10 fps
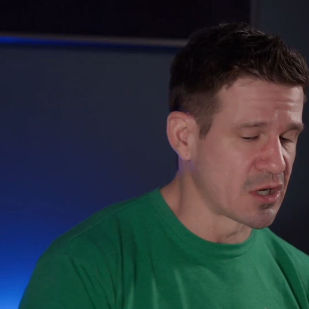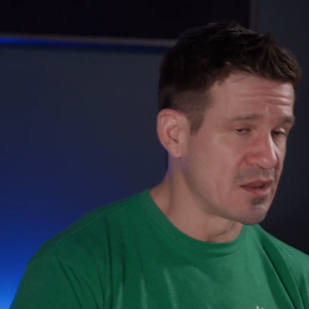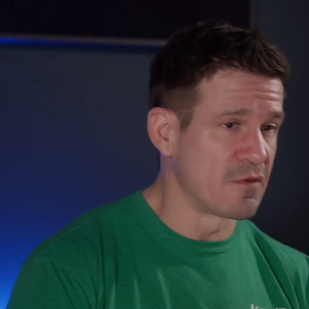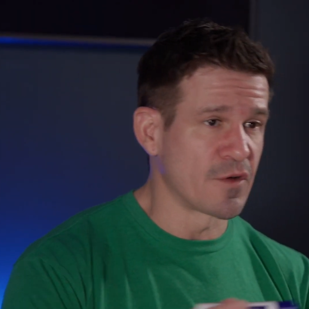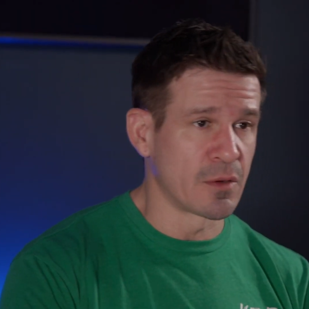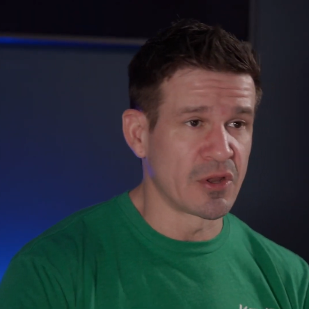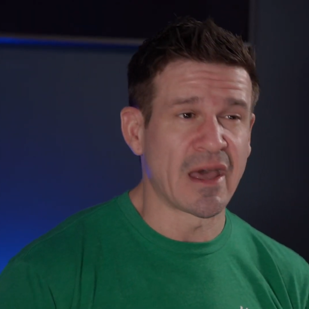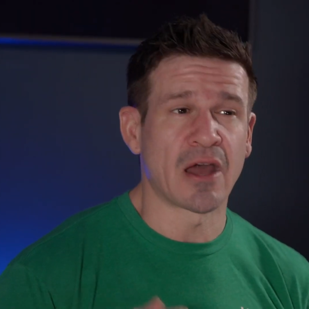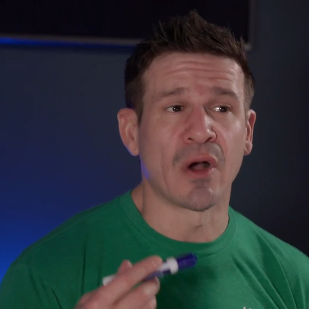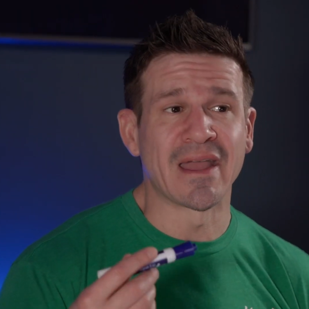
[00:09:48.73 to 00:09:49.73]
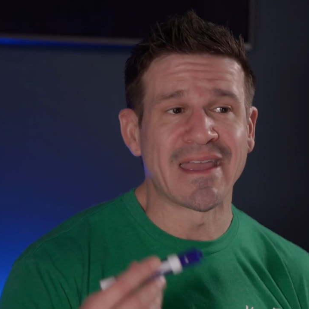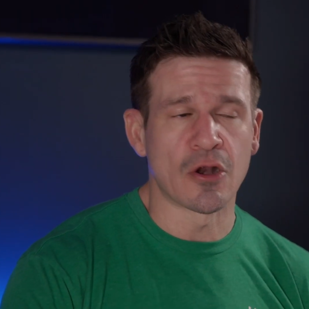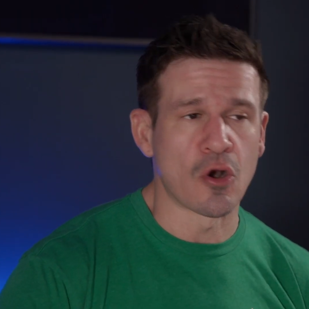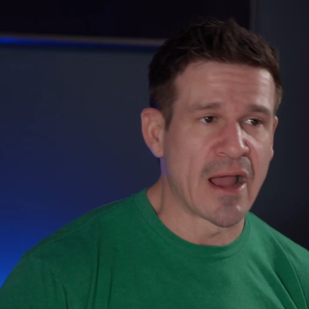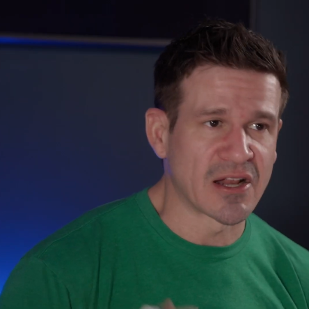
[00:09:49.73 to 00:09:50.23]
And then fundamentally, how do I
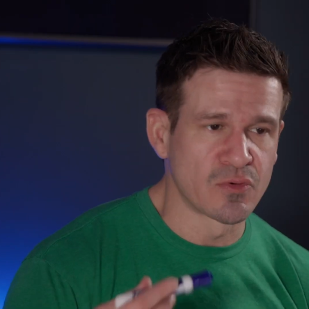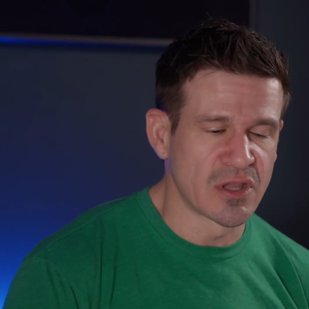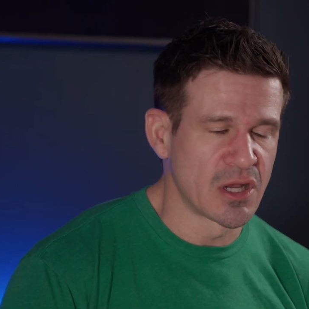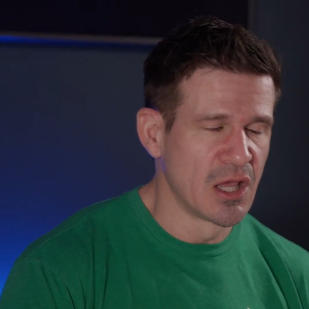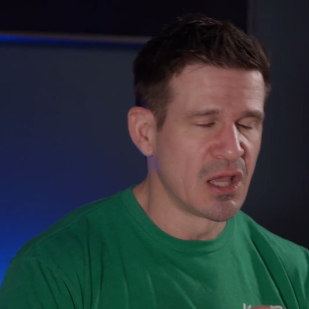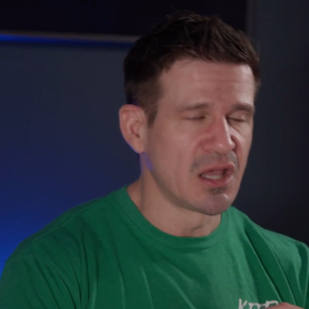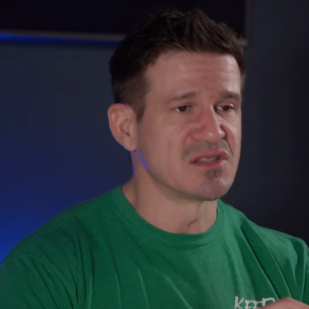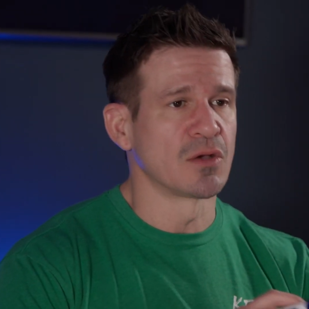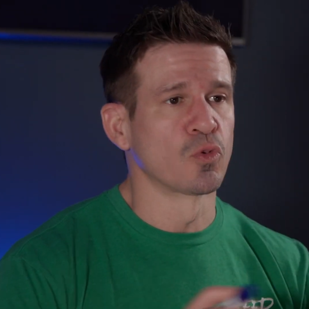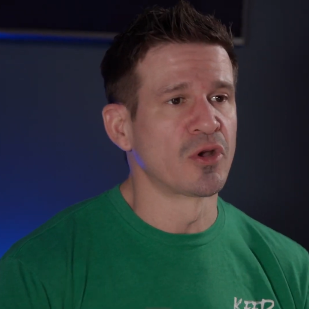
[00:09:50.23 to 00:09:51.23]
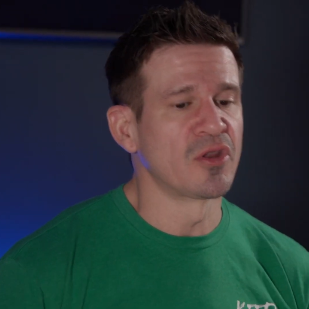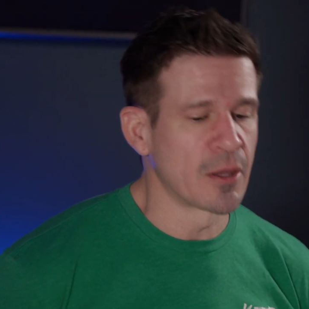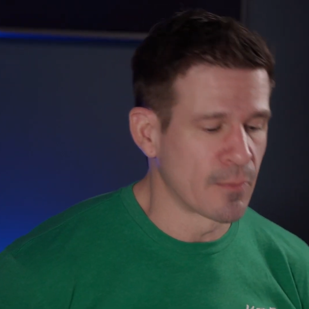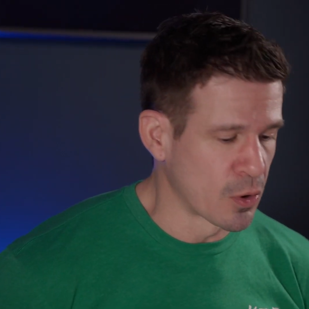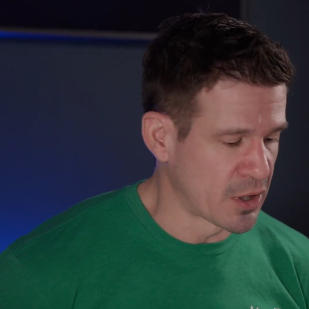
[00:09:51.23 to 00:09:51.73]
interact with it is a really
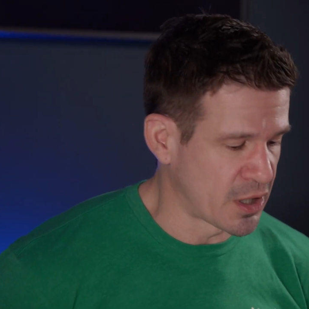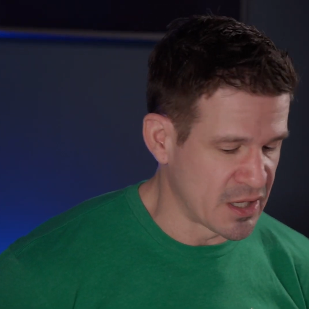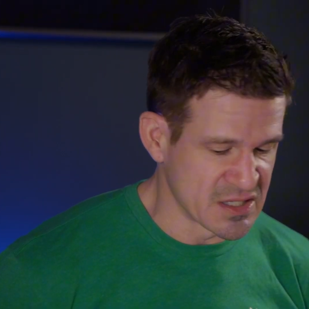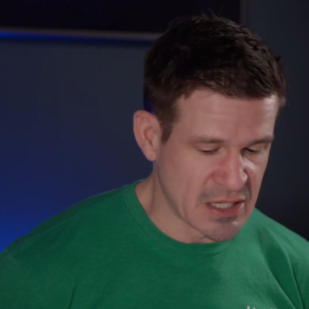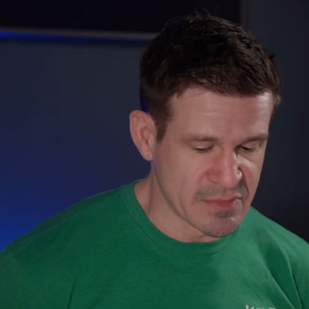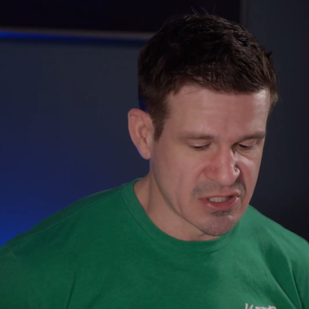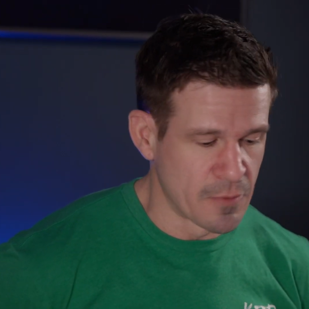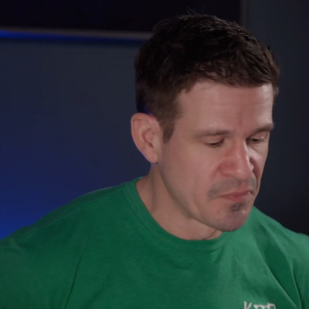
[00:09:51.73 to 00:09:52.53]
important concept. So